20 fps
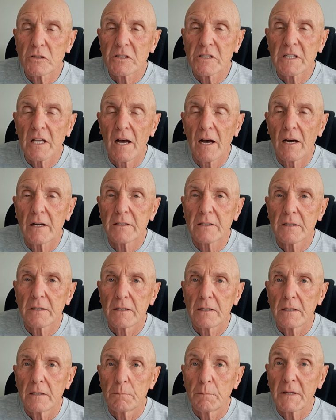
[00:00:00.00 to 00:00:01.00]
will start.
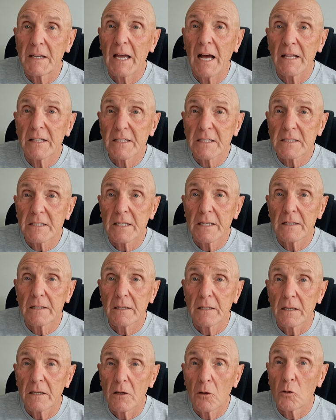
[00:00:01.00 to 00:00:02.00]

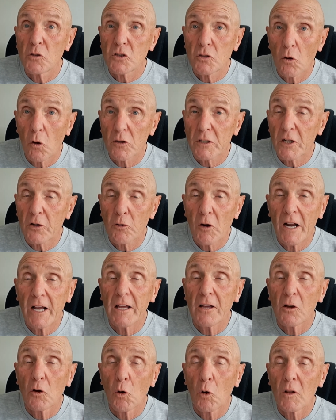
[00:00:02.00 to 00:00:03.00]
McAllister, who scored a
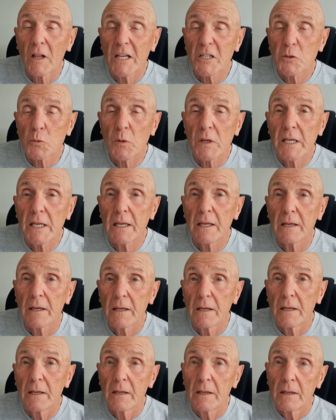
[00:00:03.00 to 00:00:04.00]
cracking goal last week,
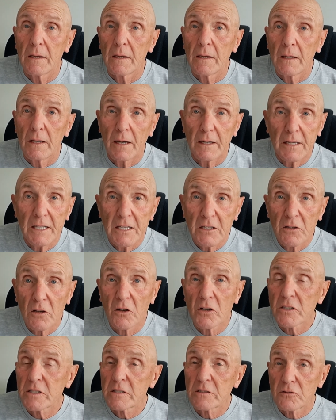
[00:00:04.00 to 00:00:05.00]
and he
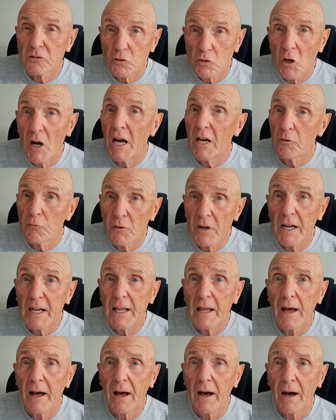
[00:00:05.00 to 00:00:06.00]
does try
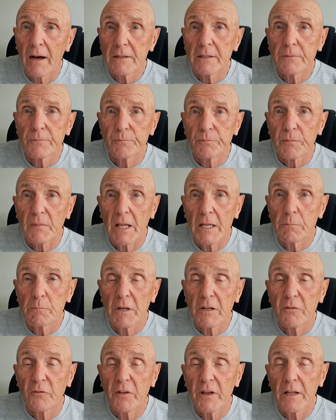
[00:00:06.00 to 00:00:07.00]
really hard in
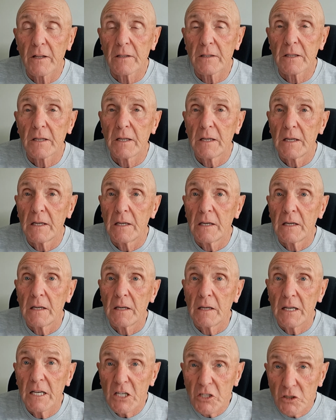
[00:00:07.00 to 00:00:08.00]
midfield,
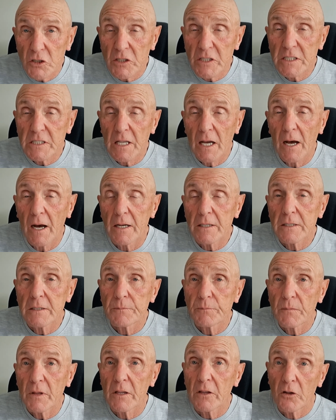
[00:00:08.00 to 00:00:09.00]
he should start,
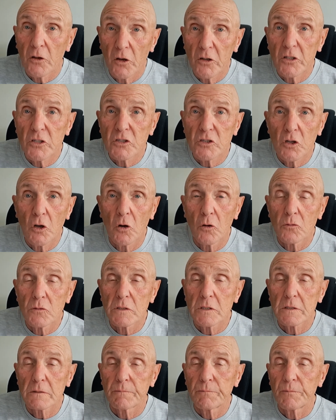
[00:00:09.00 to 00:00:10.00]
and Curtis
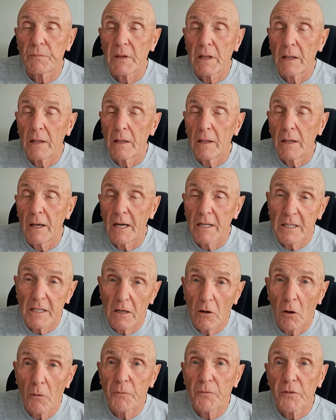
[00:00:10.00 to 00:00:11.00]
Jones.
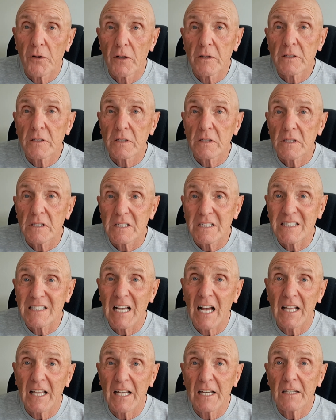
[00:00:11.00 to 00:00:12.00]
And up front,
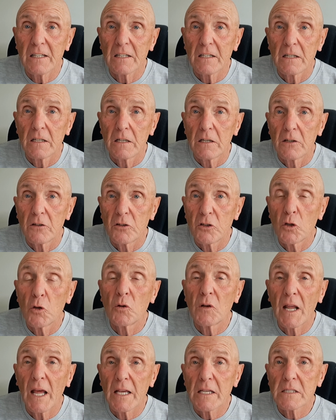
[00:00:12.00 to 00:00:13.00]
Salah,
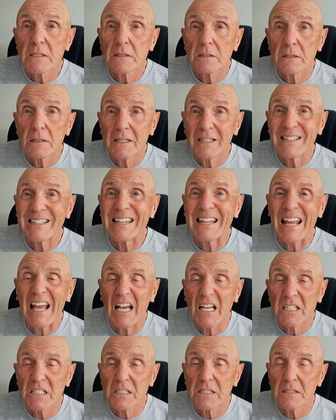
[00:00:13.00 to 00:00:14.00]
Nunez and
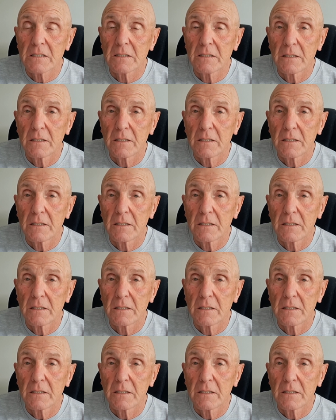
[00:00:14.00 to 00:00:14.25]
Diaz.